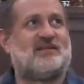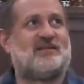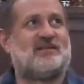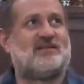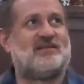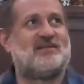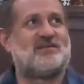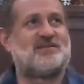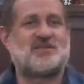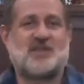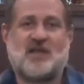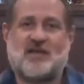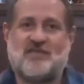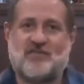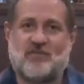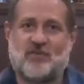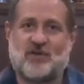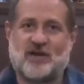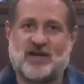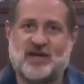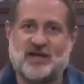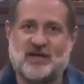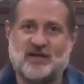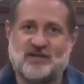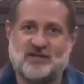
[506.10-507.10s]

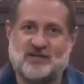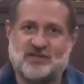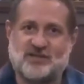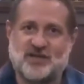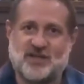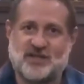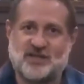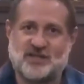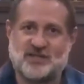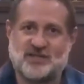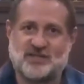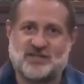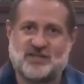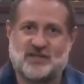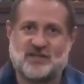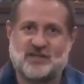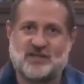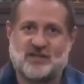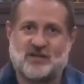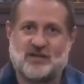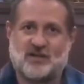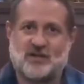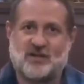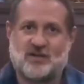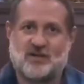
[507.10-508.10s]
suffering
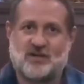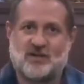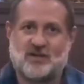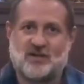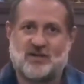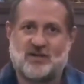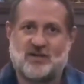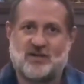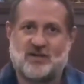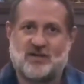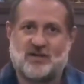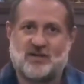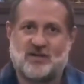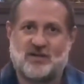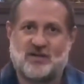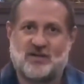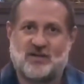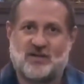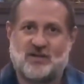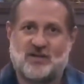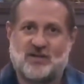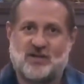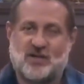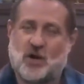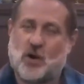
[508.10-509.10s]
just
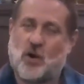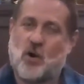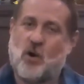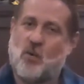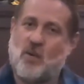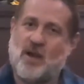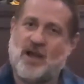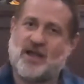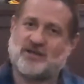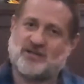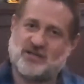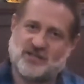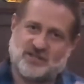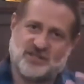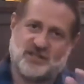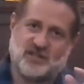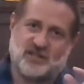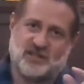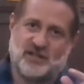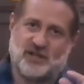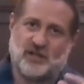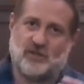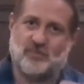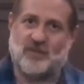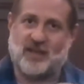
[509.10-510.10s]
go away just a
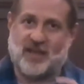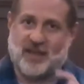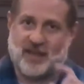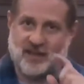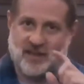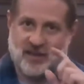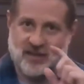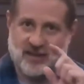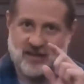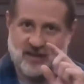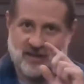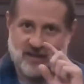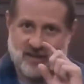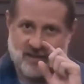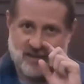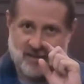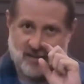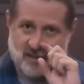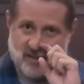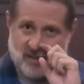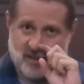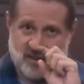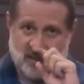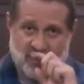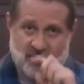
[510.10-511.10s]
little bit,
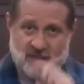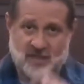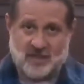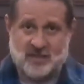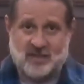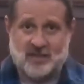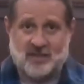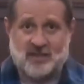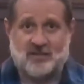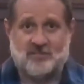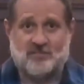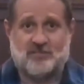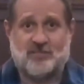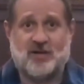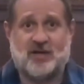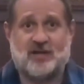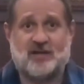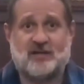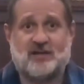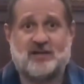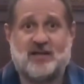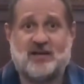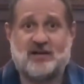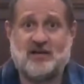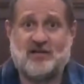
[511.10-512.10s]

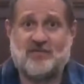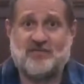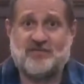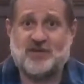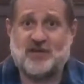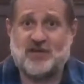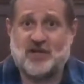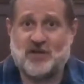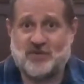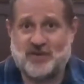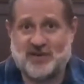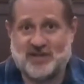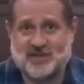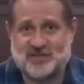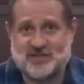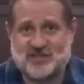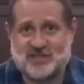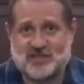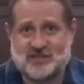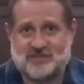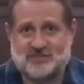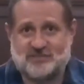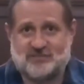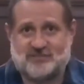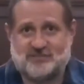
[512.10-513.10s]
but enough to
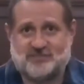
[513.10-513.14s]
notice.